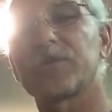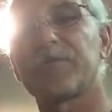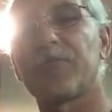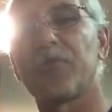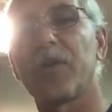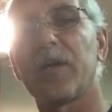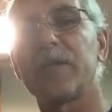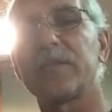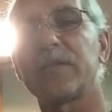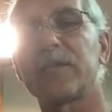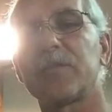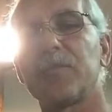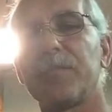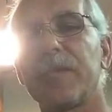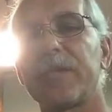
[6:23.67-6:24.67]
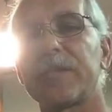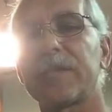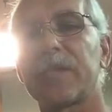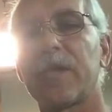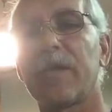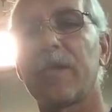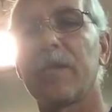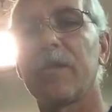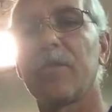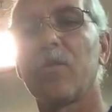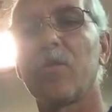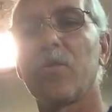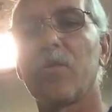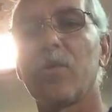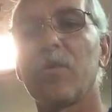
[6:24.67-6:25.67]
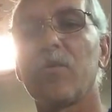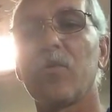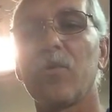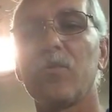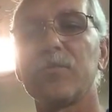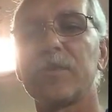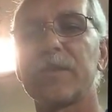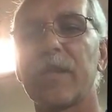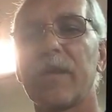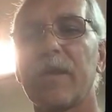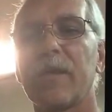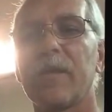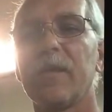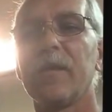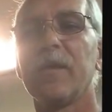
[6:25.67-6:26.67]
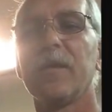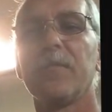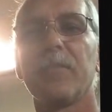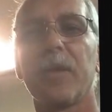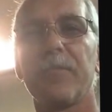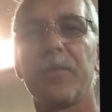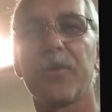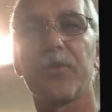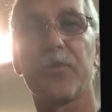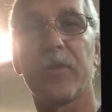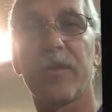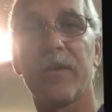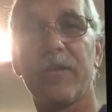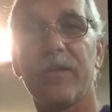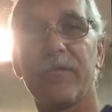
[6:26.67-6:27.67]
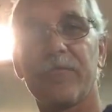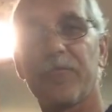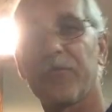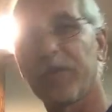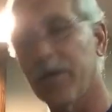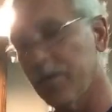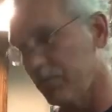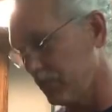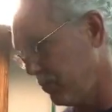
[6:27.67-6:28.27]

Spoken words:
for Nisus, who makes that or owns that, might be a good idea for them.